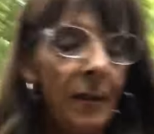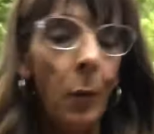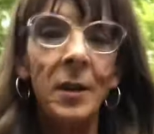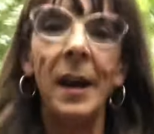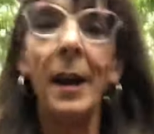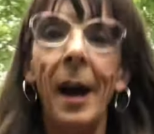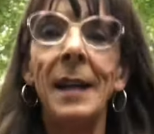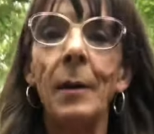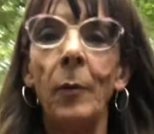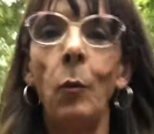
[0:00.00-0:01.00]
Otherwise I
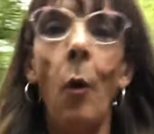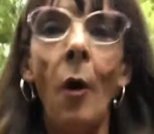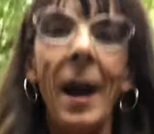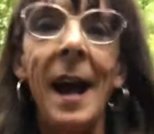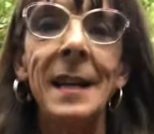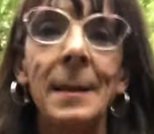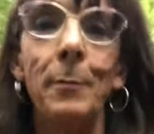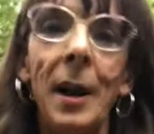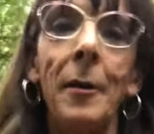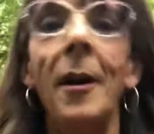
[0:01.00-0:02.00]
end up with white hands and
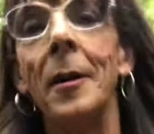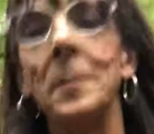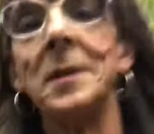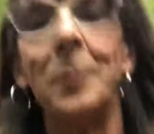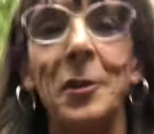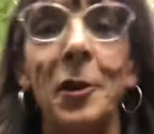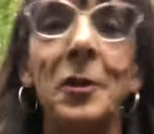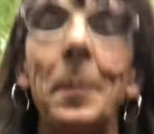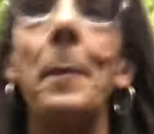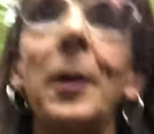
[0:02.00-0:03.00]
brown arms, which looks a
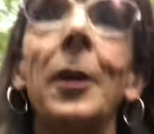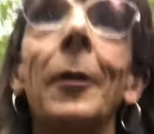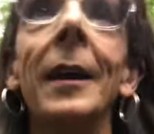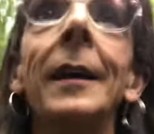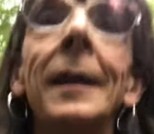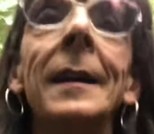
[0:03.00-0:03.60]
bit peculiar.